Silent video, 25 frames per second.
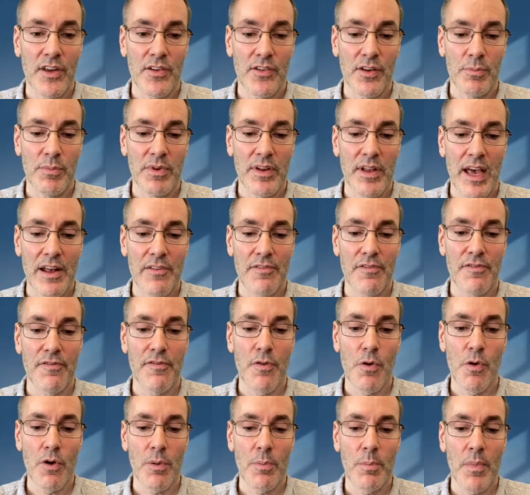We had
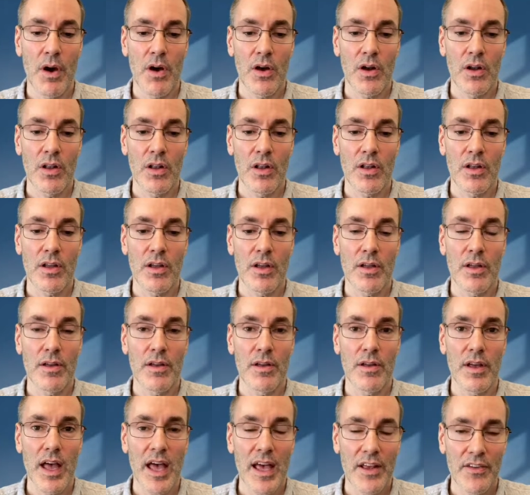4 model
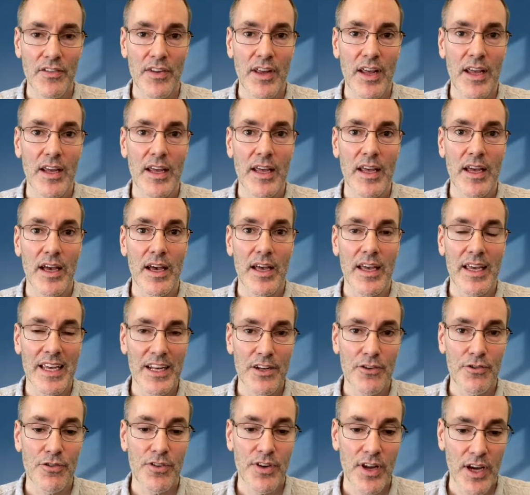essay
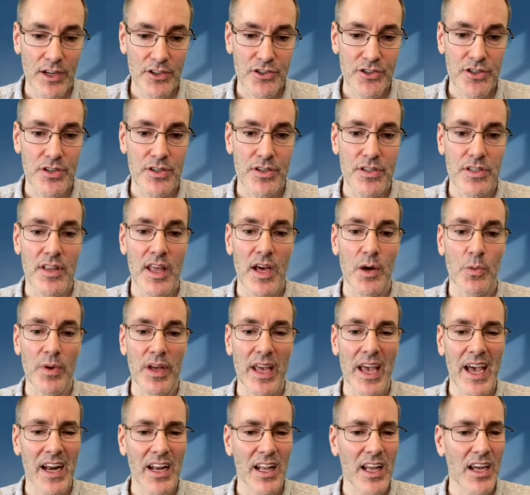introductions that
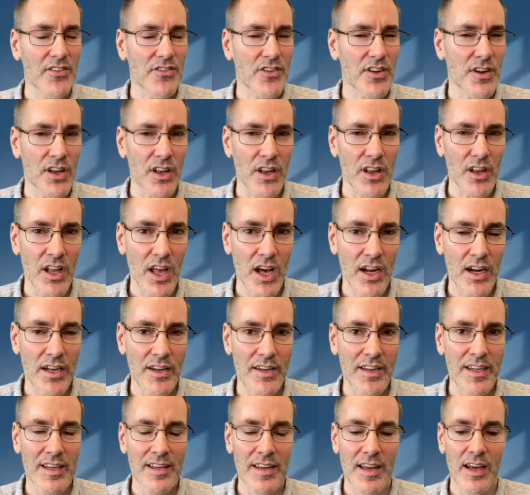we analyzed in a lot of
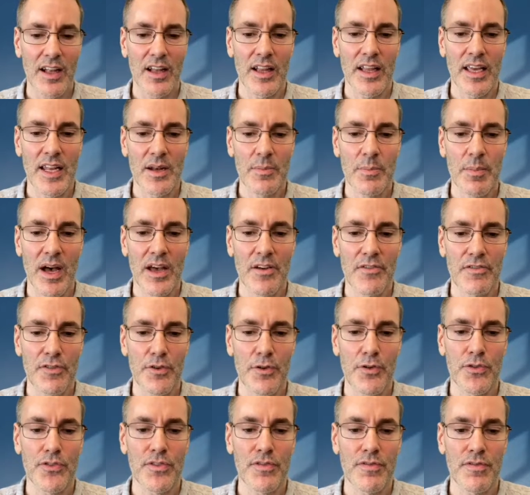detail in my
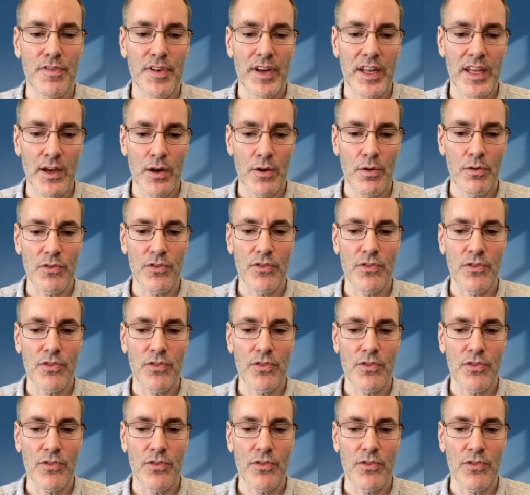first videos.